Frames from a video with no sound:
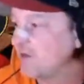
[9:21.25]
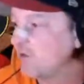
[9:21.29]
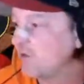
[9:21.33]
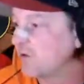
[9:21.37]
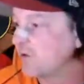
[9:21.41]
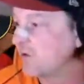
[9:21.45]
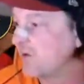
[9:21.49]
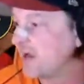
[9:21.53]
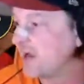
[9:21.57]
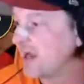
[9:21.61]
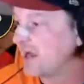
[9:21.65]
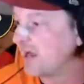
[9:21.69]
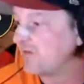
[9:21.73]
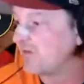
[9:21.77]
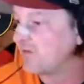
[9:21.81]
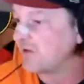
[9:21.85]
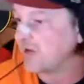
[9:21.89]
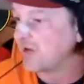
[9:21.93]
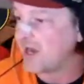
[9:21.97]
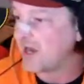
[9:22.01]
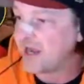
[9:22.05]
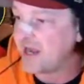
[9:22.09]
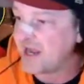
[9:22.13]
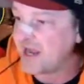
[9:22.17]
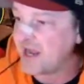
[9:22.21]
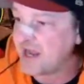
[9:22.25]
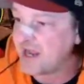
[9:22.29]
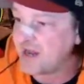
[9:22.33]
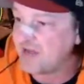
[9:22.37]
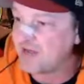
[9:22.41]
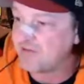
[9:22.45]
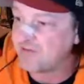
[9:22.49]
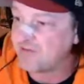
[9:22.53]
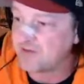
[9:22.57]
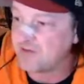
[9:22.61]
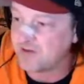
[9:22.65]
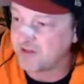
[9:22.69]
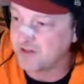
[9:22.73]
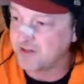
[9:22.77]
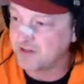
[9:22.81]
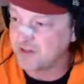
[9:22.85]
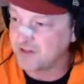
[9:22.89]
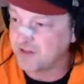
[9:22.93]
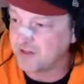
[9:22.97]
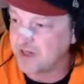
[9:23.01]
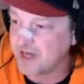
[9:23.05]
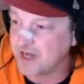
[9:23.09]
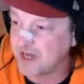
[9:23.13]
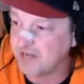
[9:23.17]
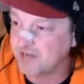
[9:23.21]
What do I have here? I have
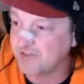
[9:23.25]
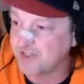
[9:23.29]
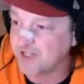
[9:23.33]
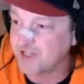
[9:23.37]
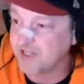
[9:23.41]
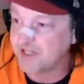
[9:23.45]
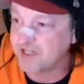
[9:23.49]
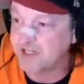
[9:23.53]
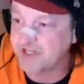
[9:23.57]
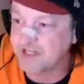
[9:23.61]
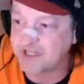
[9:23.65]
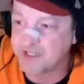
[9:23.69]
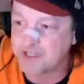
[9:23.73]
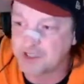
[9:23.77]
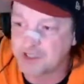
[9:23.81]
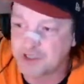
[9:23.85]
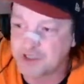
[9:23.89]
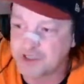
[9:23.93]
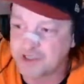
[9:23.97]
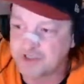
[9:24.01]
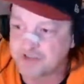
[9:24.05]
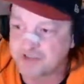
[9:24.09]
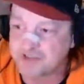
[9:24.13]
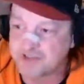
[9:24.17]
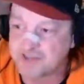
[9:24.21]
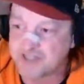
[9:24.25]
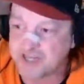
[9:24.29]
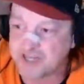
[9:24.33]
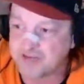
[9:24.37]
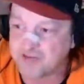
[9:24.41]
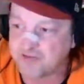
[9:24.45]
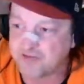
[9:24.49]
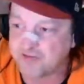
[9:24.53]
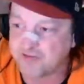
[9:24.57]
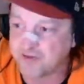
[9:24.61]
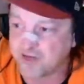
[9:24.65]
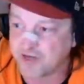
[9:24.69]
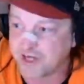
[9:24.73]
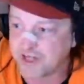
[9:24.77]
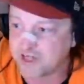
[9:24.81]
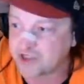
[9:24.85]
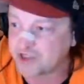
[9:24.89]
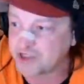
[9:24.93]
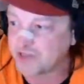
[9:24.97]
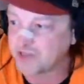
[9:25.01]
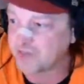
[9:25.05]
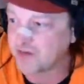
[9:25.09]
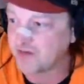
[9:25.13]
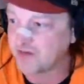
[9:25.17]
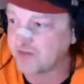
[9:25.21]
I have Lydia in a shield set for an
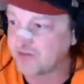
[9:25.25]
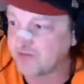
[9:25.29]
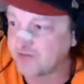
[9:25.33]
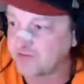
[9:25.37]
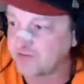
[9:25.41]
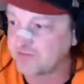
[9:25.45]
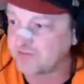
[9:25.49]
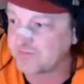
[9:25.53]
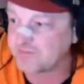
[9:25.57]
extra buff.